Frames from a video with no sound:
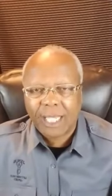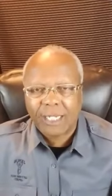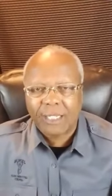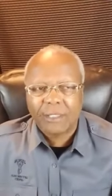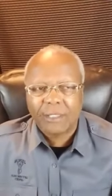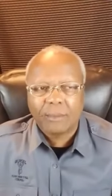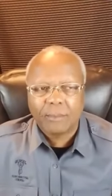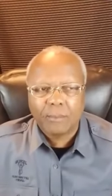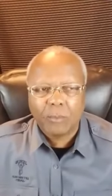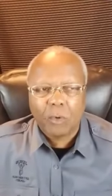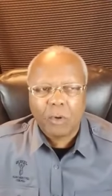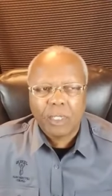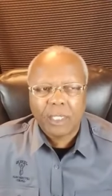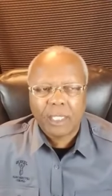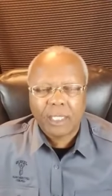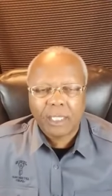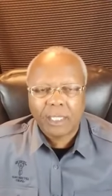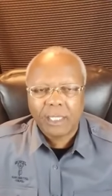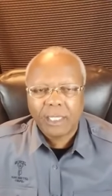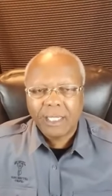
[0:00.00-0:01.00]
And in the
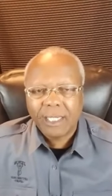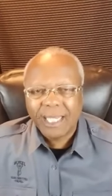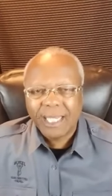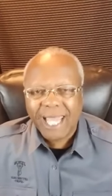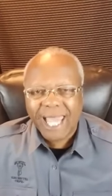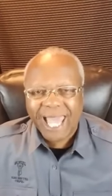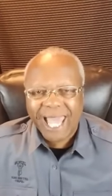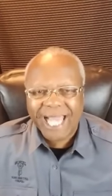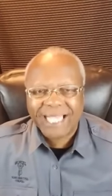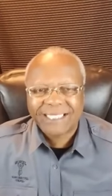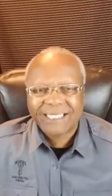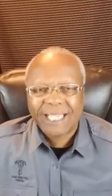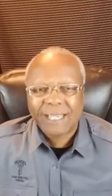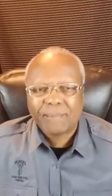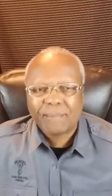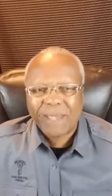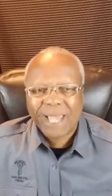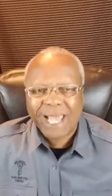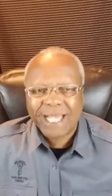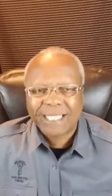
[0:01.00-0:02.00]
morning, as
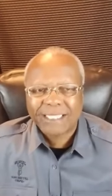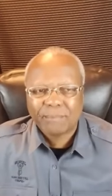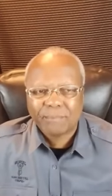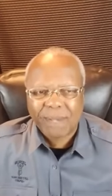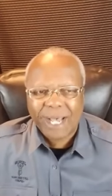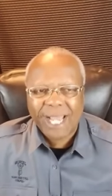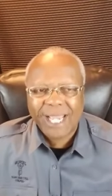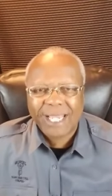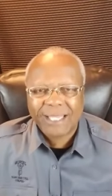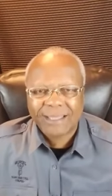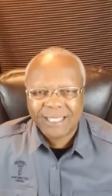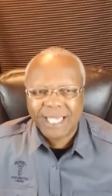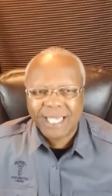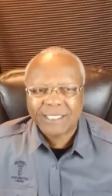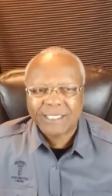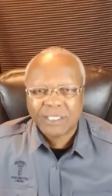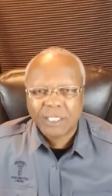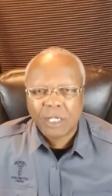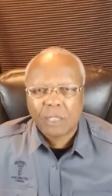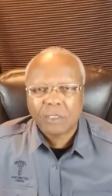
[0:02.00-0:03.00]
they passed by it, they
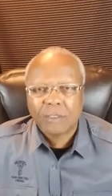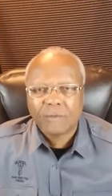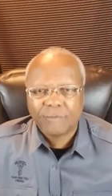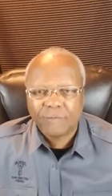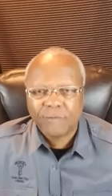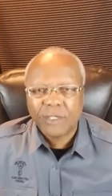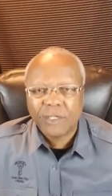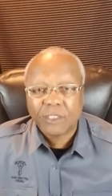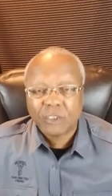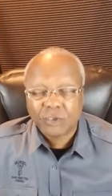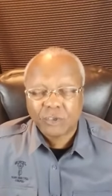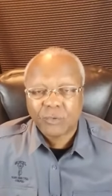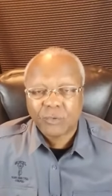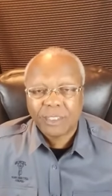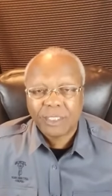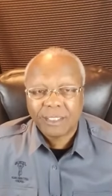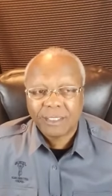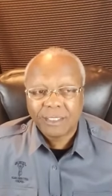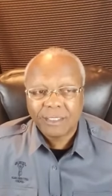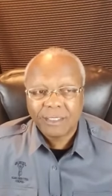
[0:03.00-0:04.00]
saw the fig
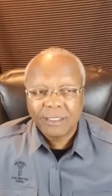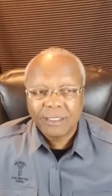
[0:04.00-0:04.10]
tree